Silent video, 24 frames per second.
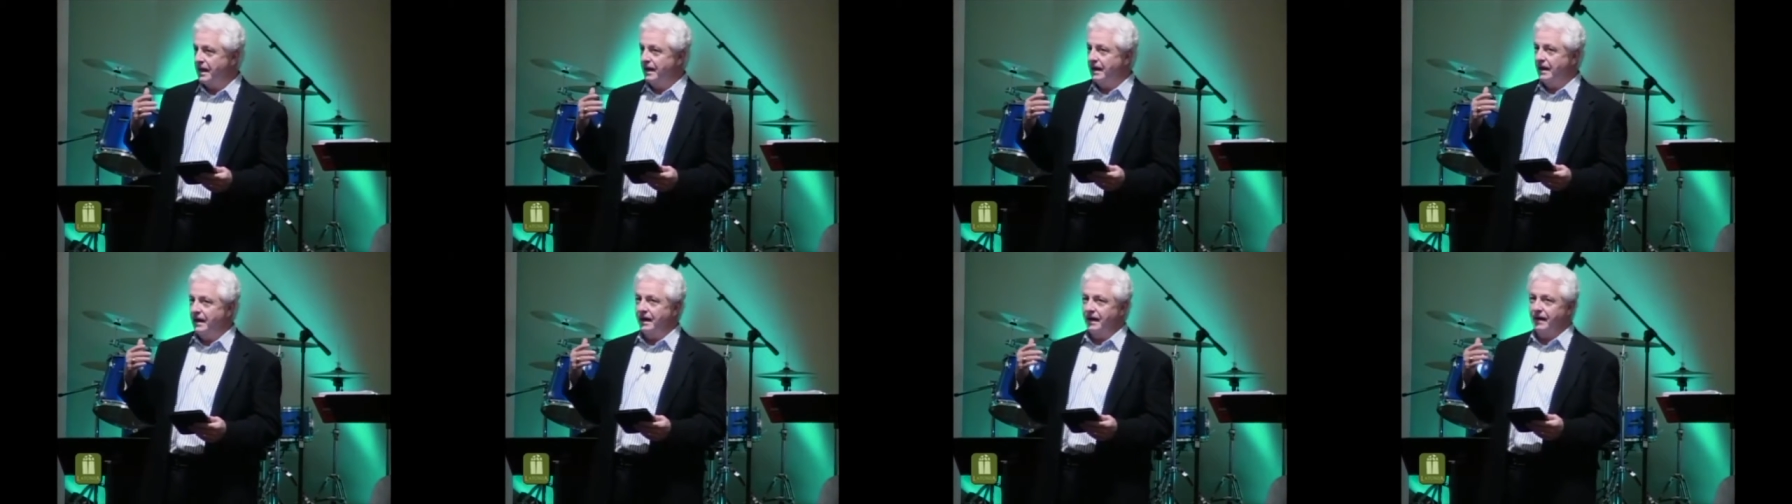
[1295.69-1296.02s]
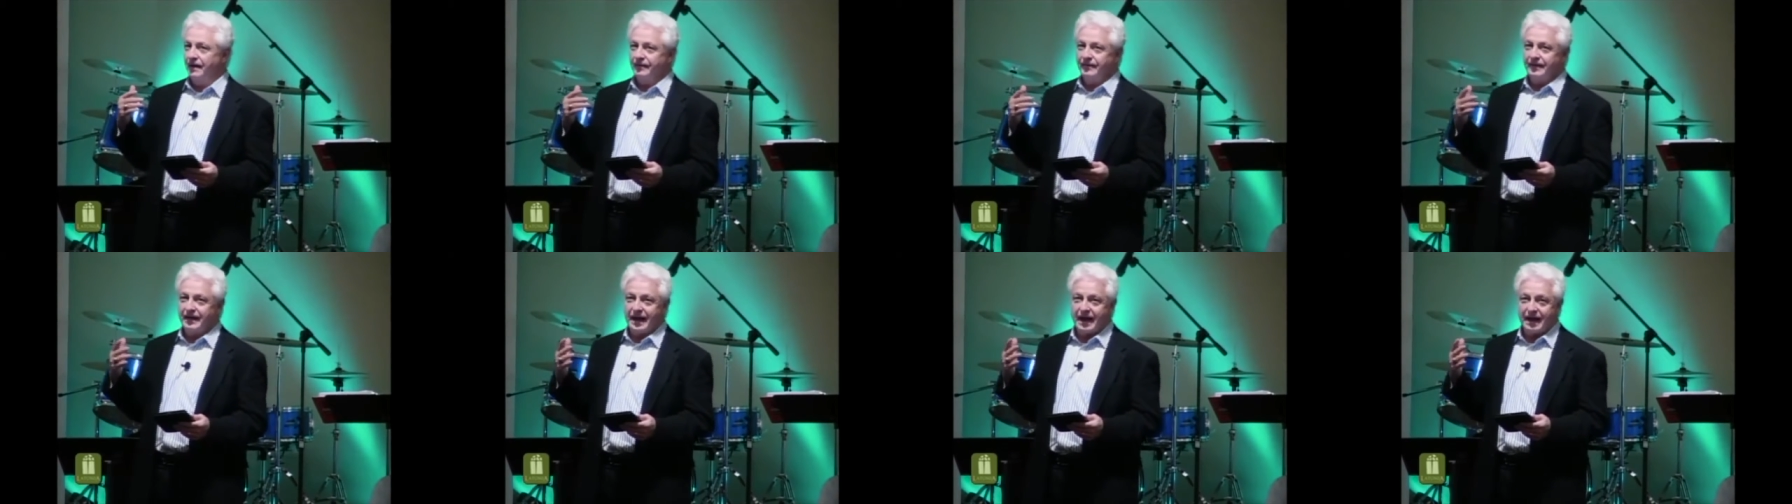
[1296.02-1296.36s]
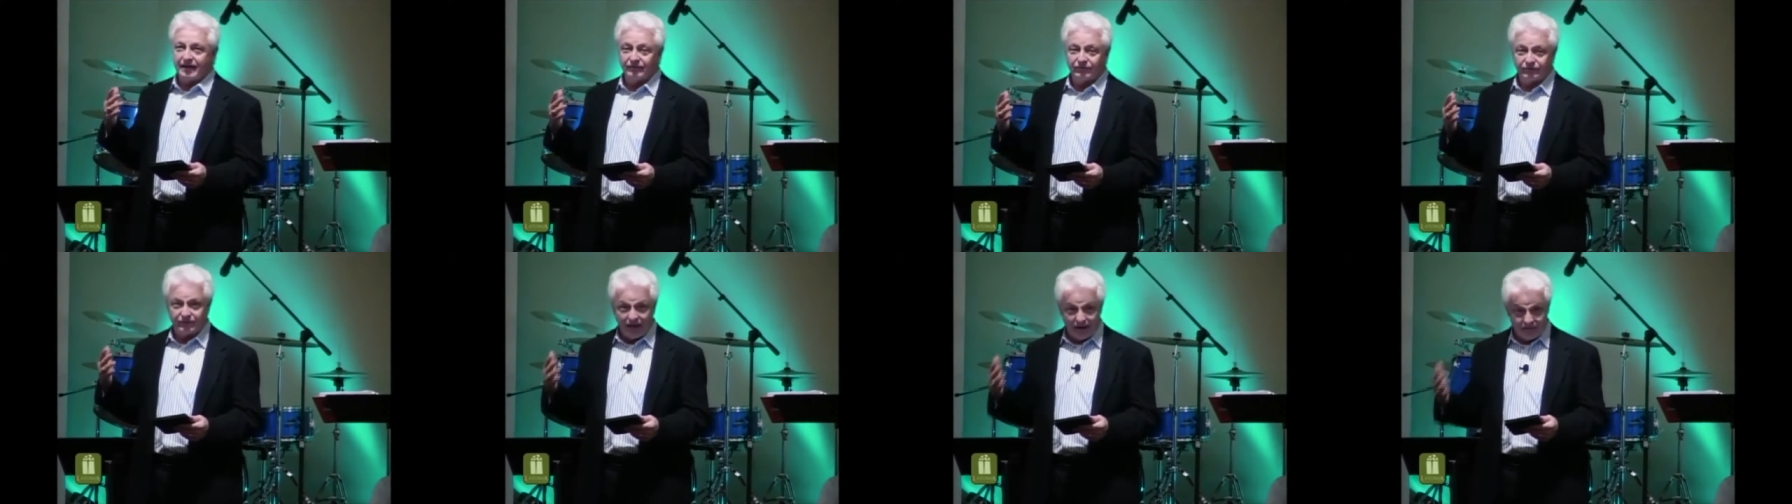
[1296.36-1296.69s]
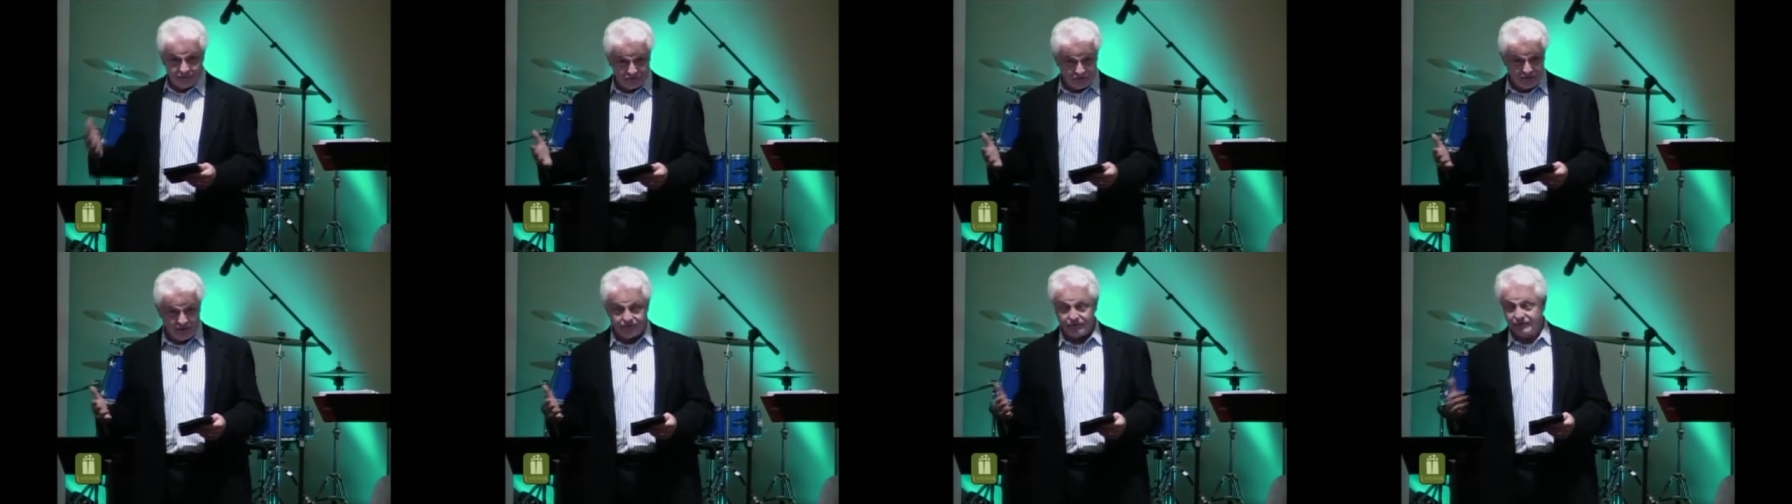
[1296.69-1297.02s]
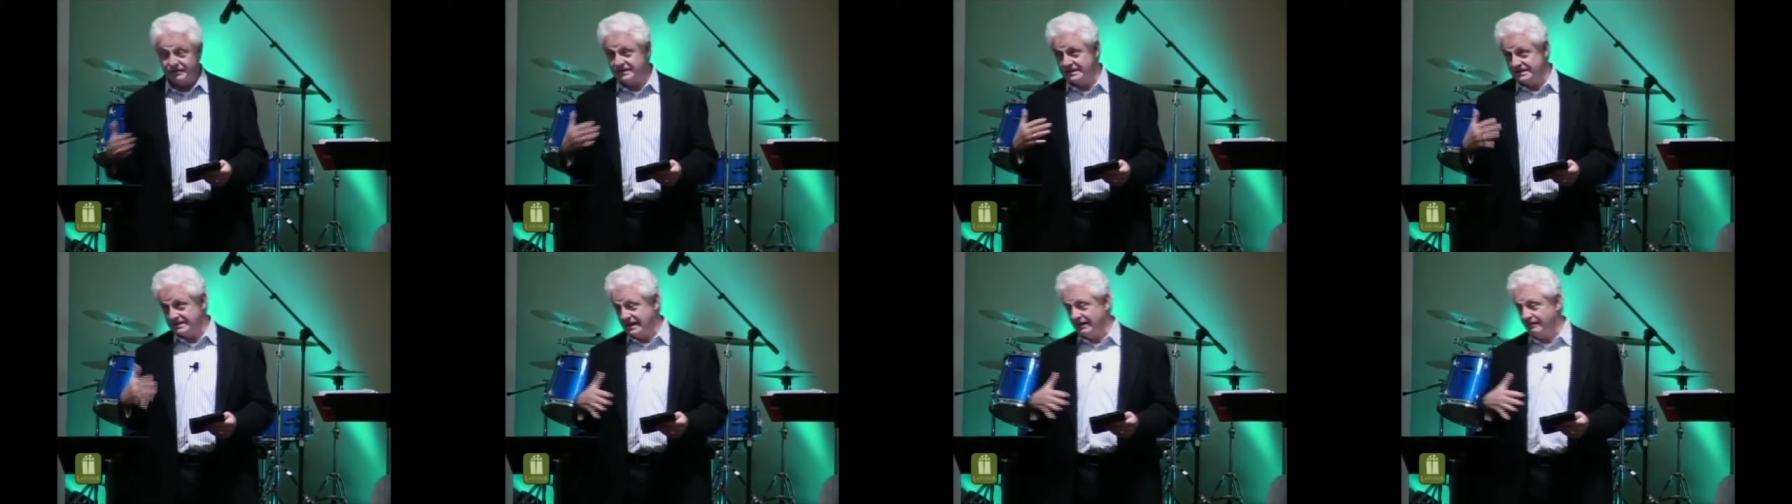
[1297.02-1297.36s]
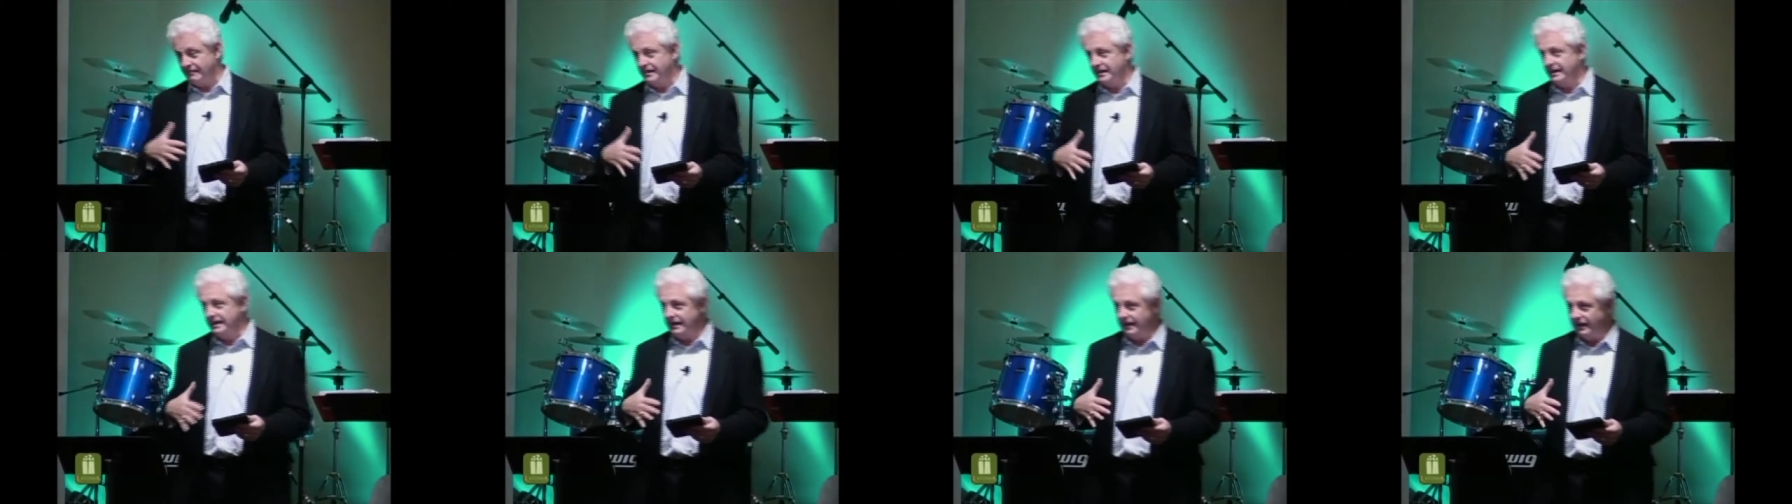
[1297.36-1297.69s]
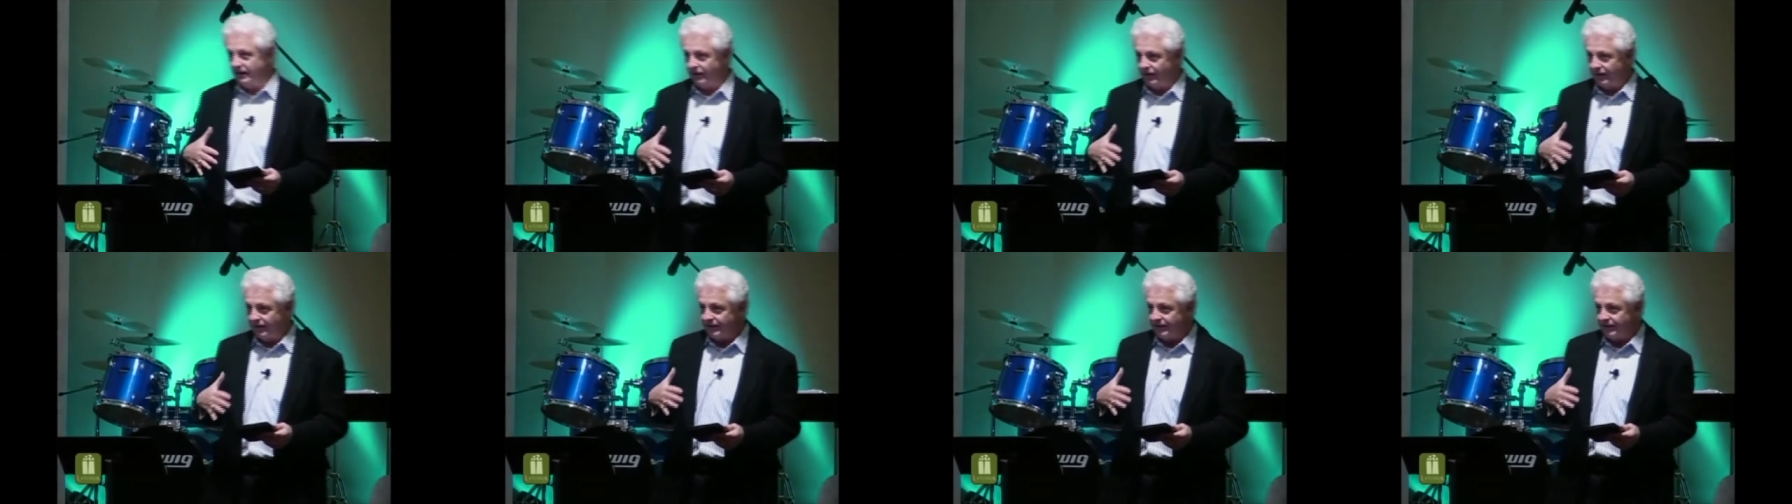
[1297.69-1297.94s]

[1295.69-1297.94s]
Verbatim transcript: uh, that I've, I've suffered since I've been here,